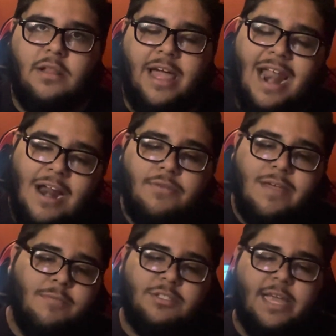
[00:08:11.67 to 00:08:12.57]
And I don't
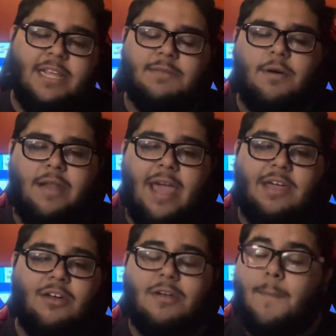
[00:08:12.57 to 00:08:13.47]
think Mercedes Moné
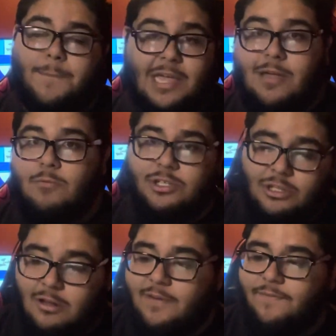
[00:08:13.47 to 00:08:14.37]
could compete with
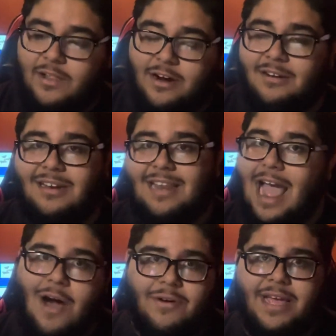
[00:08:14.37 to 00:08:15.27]
Charlotte Flair
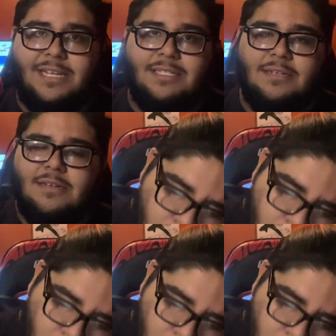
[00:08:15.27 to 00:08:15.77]
nowadays.